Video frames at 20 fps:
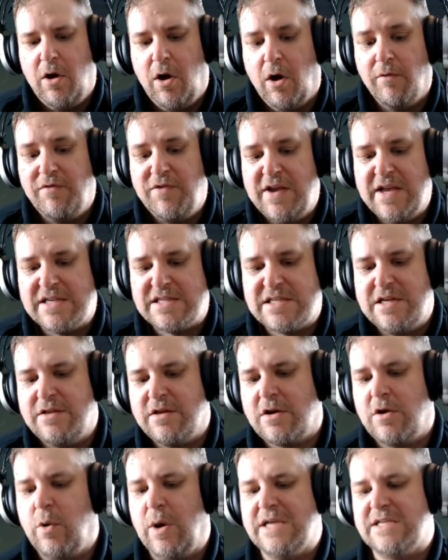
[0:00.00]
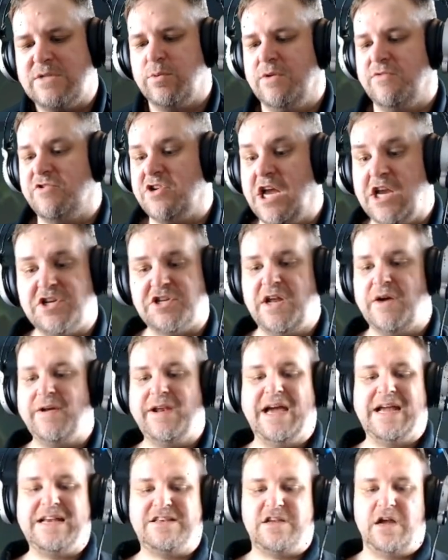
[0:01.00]
Obviously, the quest will have changed now,
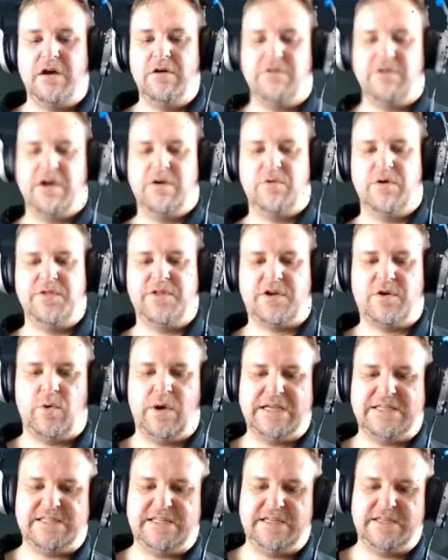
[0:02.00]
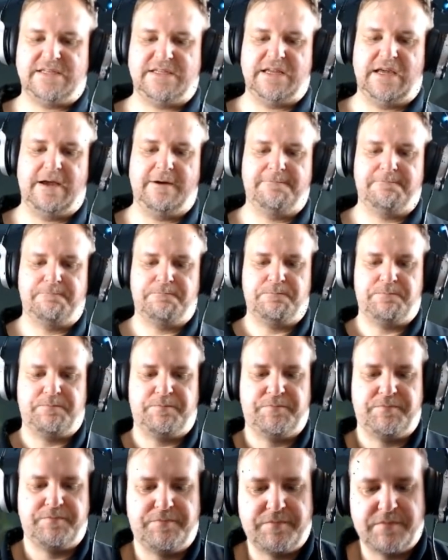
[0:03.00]
and I don't know what the quest is now.
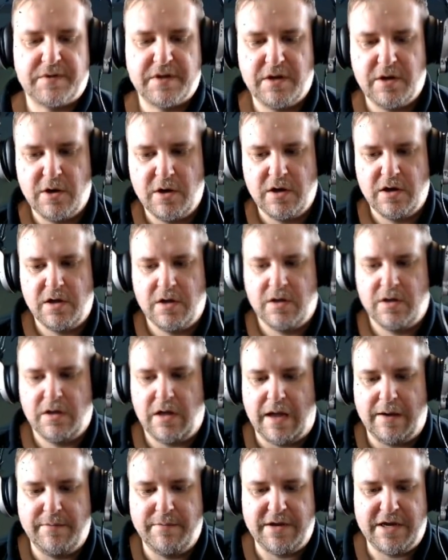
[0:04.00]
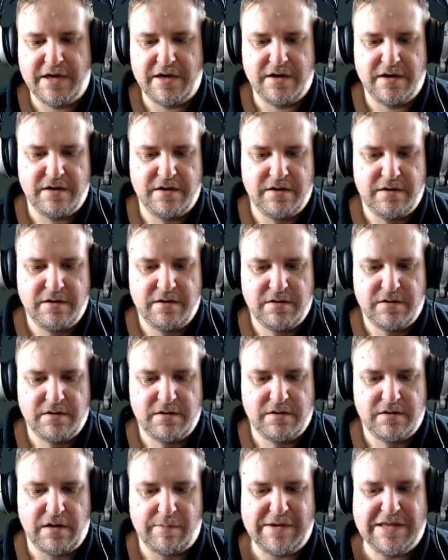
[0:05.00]
I mean,
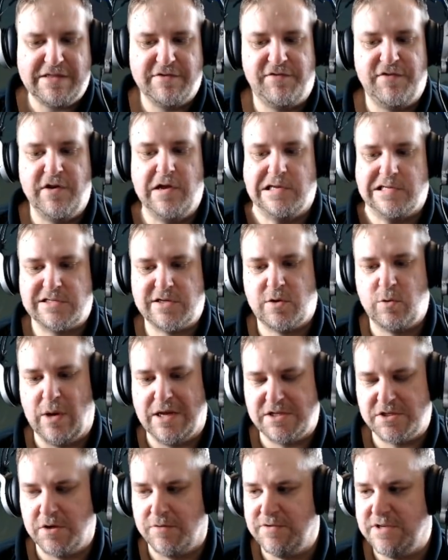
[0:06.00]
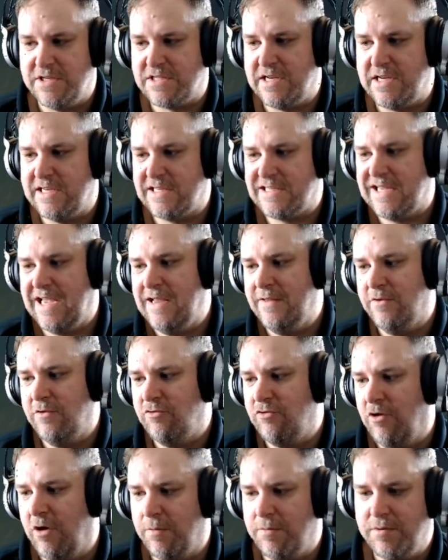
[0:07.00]
the first quest obviously is getting the
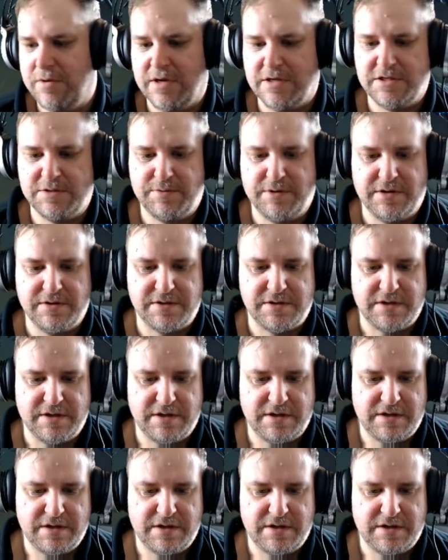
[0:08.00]
drop, I suppose.